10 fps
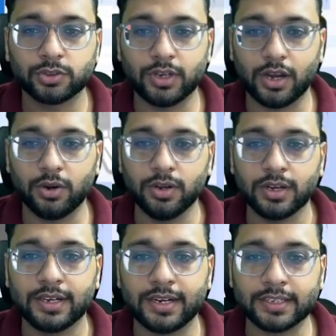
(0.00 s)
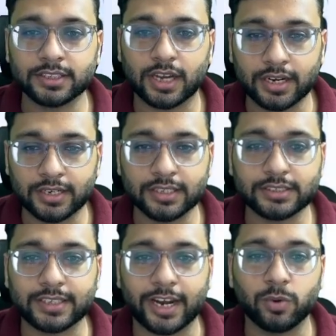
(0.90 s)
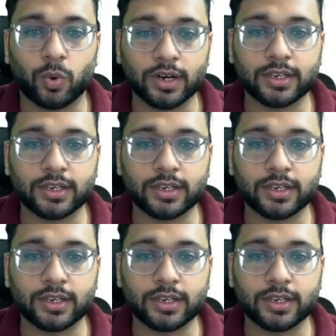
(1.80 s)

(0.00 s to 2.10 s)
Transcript: So now let us understand